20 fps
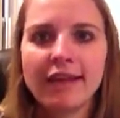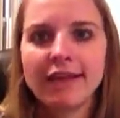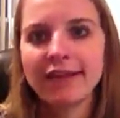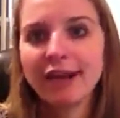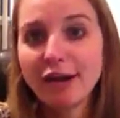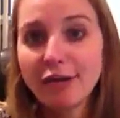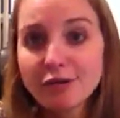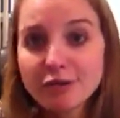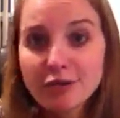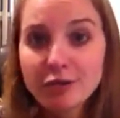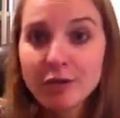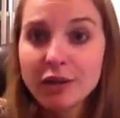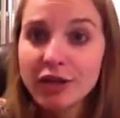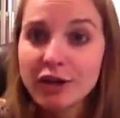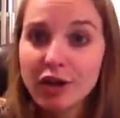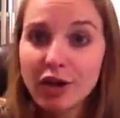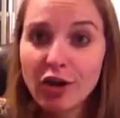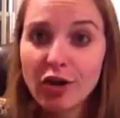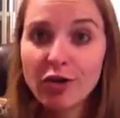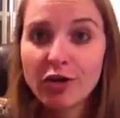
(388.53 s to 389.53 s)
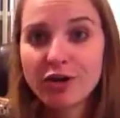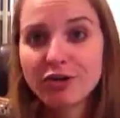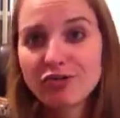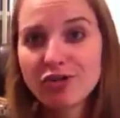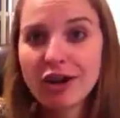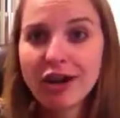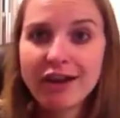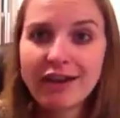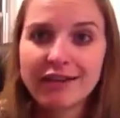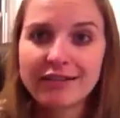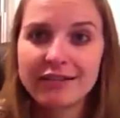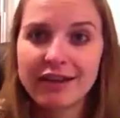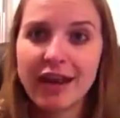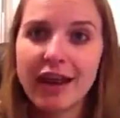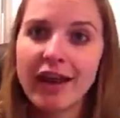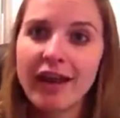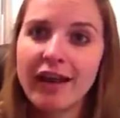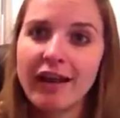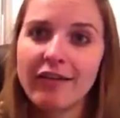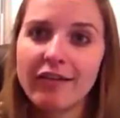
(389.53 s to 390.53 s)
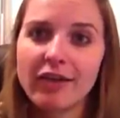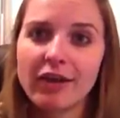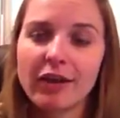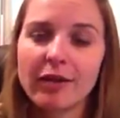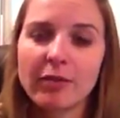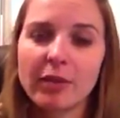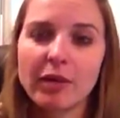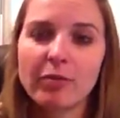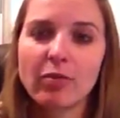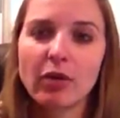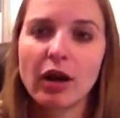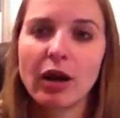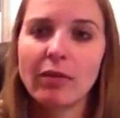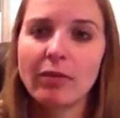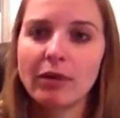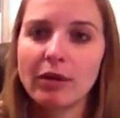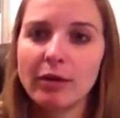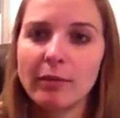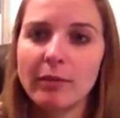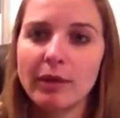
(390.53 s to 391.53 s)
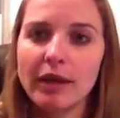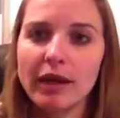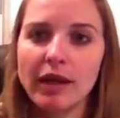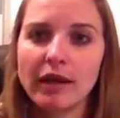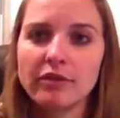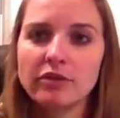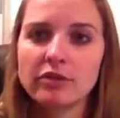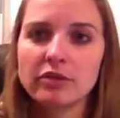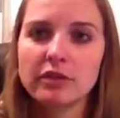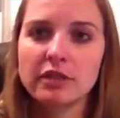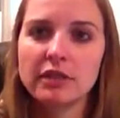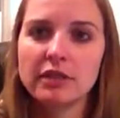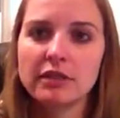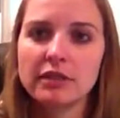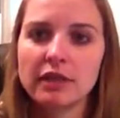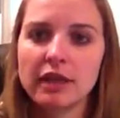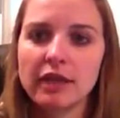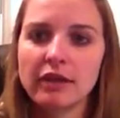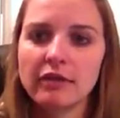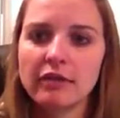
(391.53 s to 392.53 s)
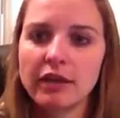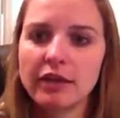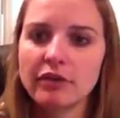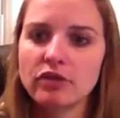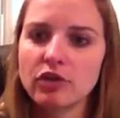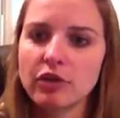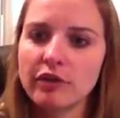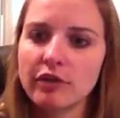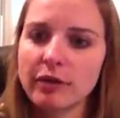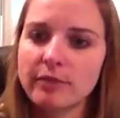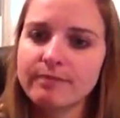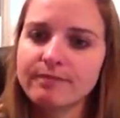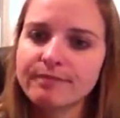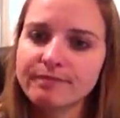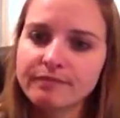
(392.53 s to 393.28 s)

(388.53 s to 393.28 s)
now's the window to try not to have, like, a big problem, and I just need to take advantage of it.